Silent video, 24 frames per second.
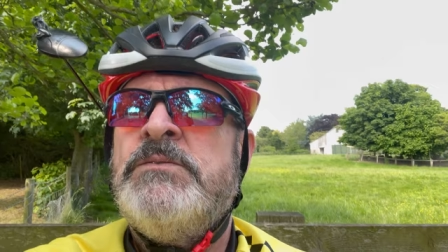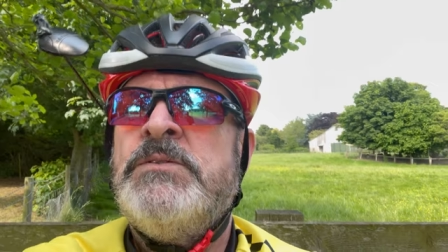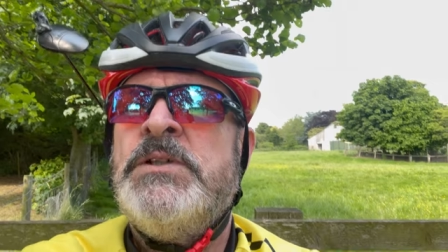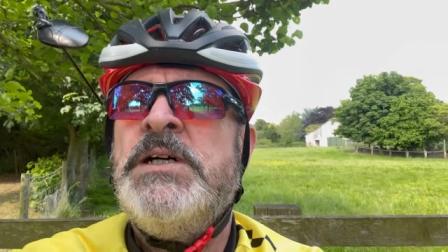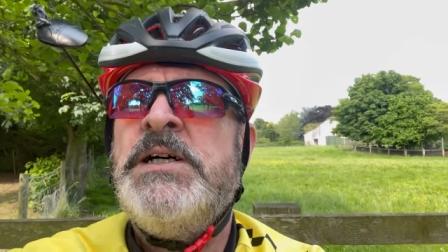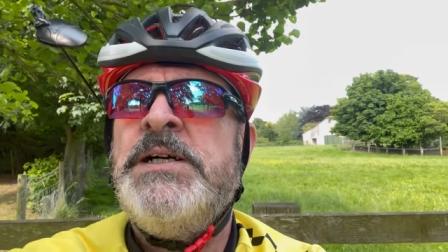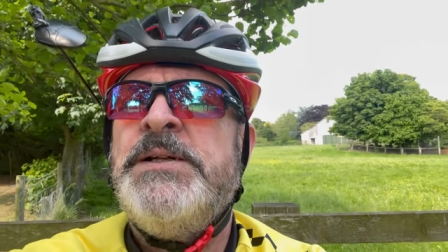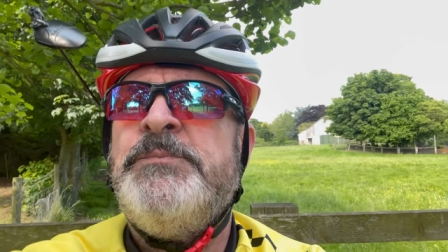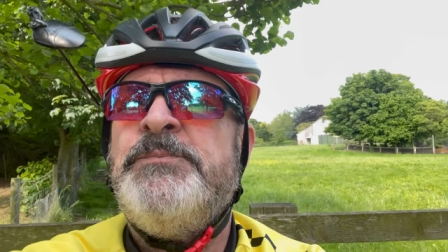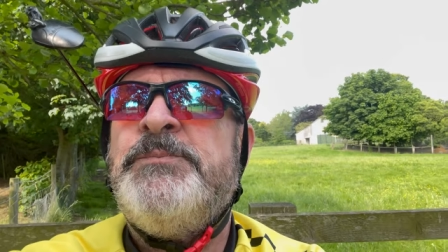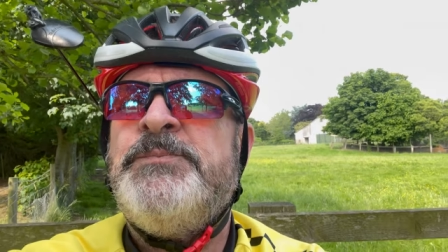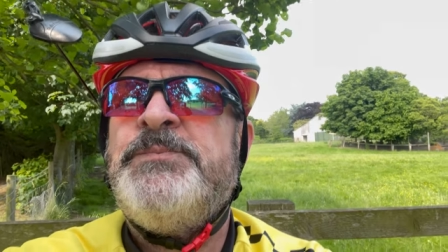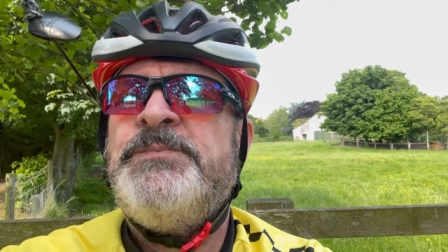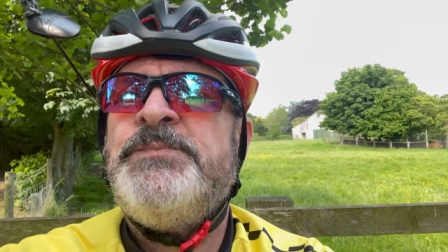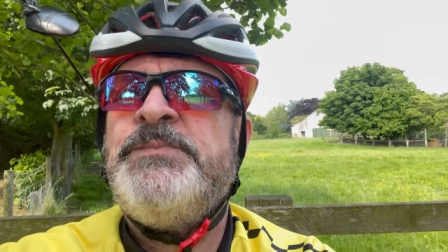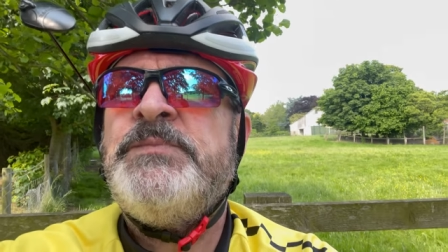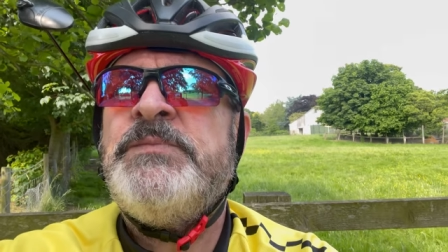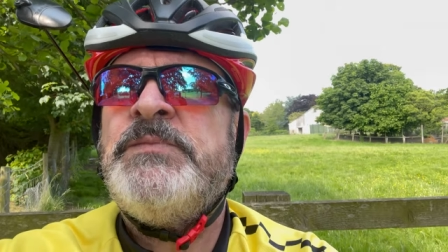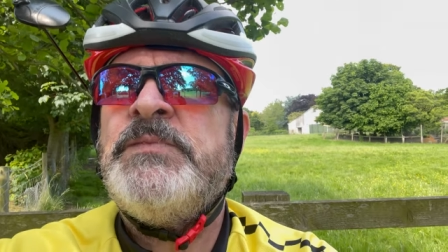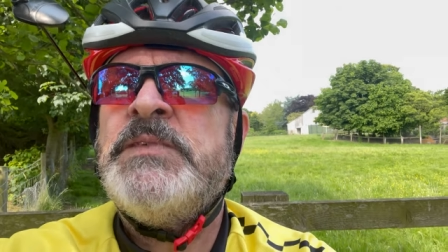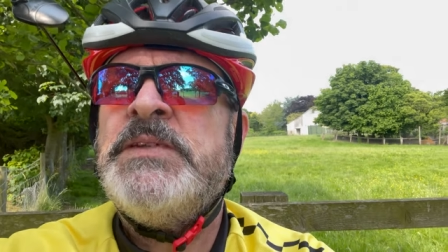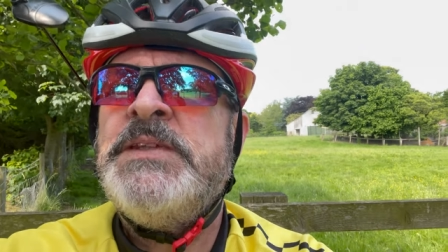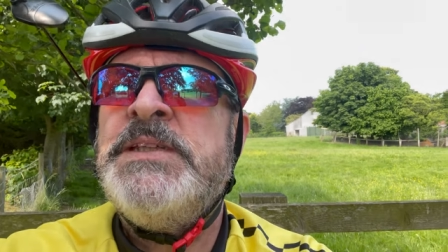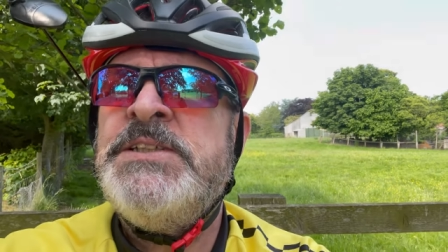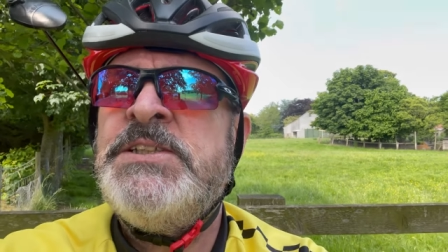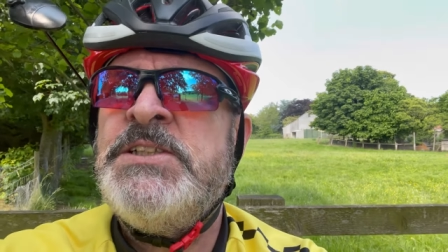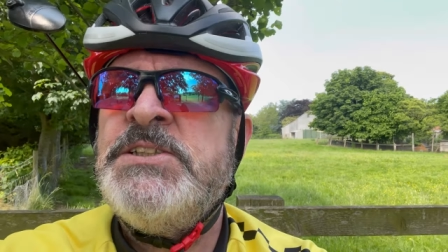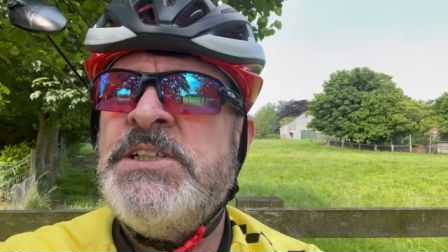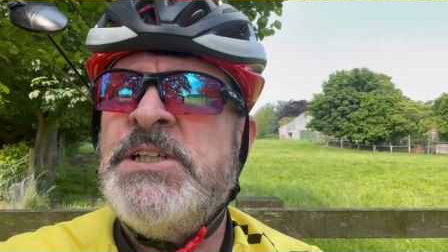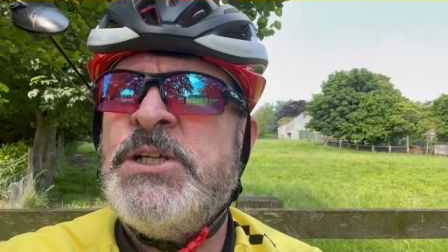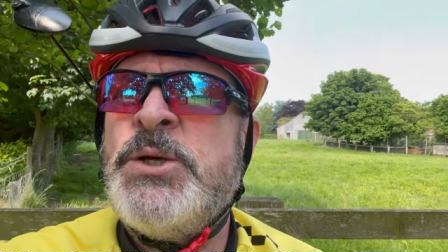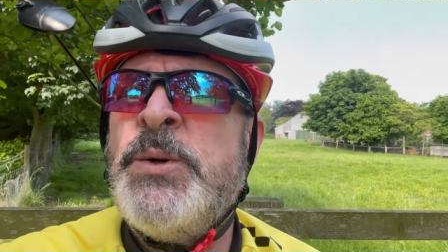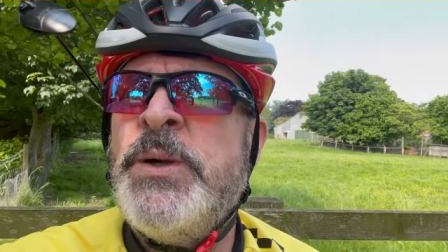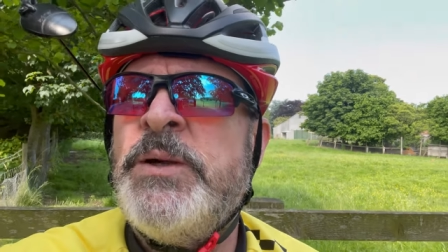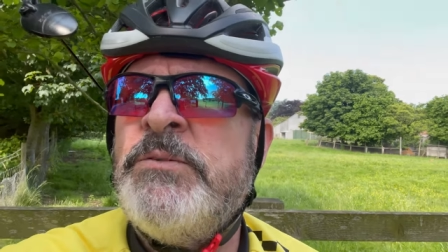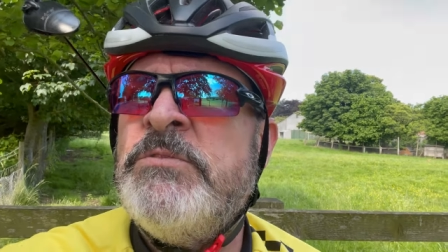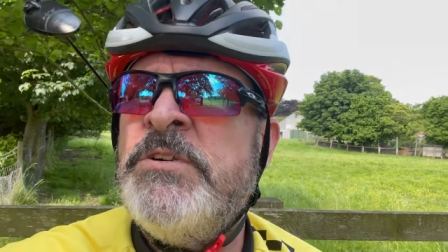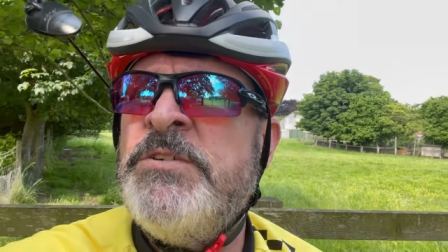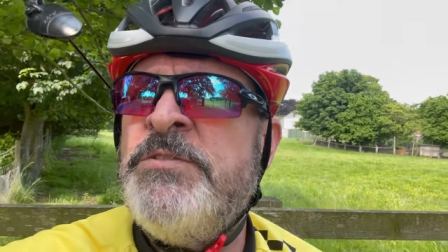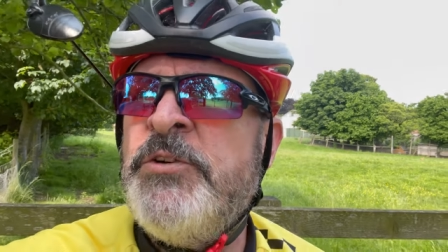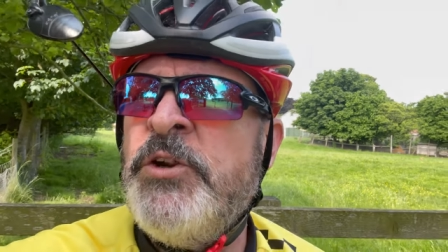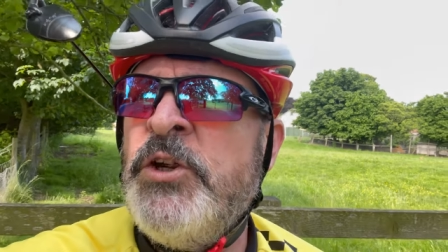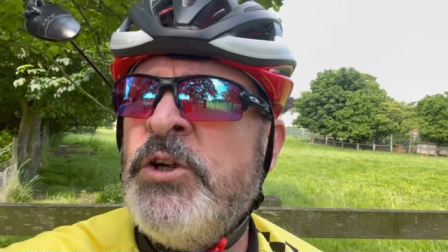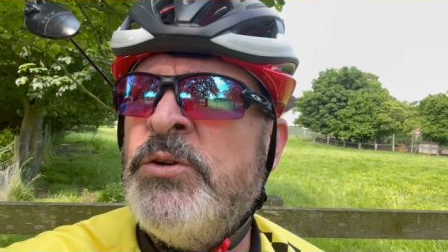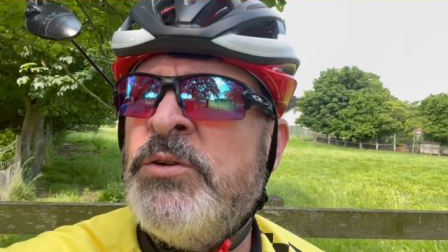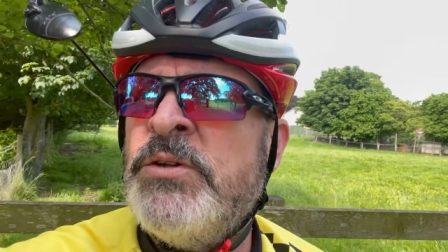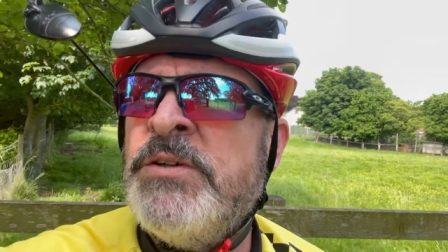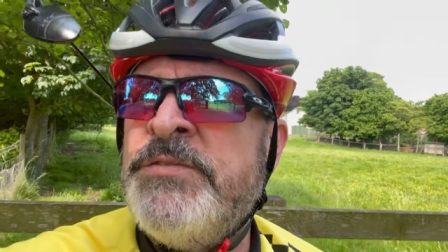Right, this is a quick
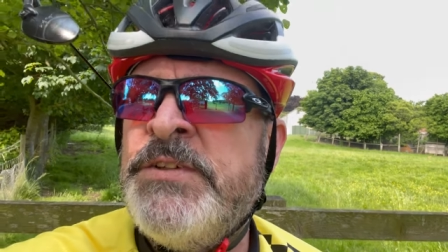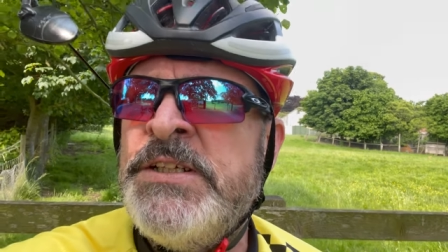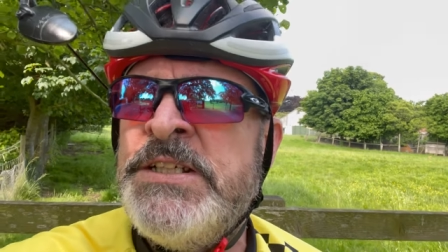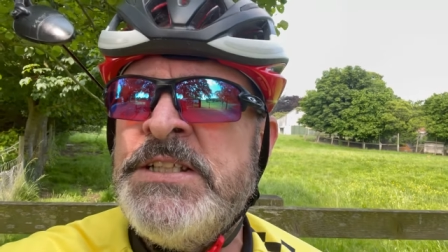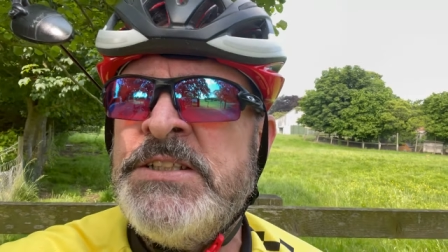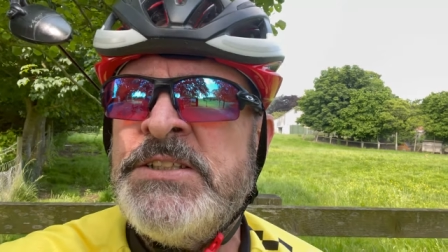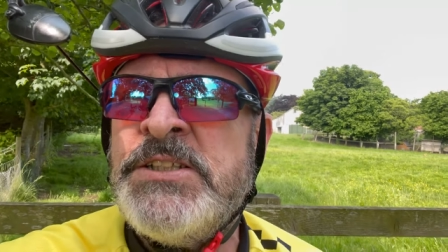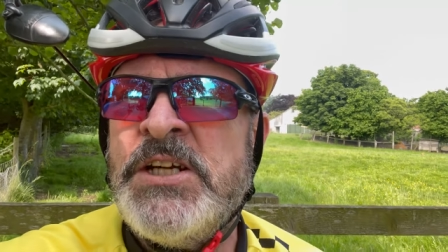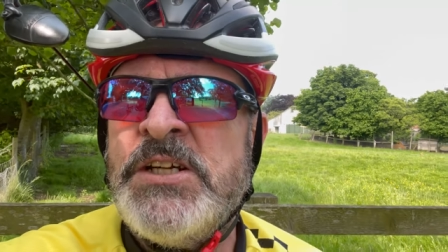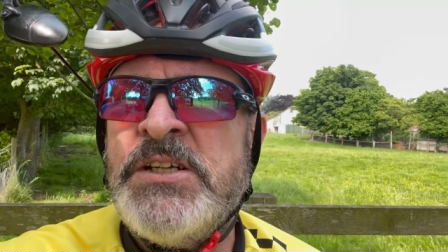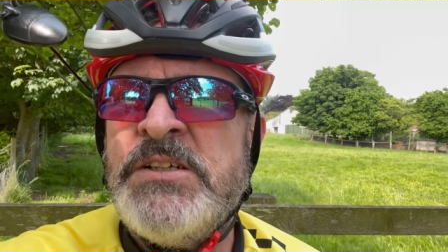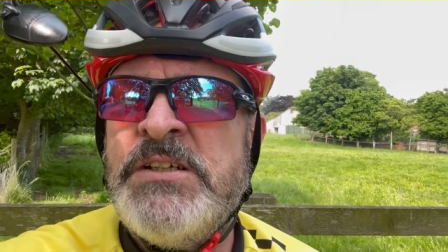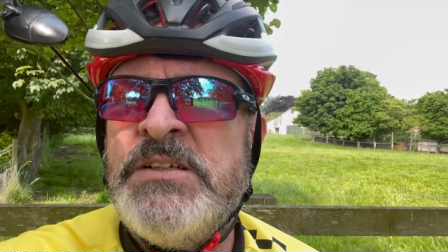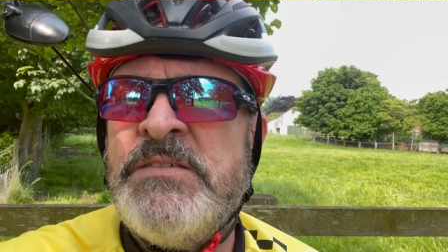review of these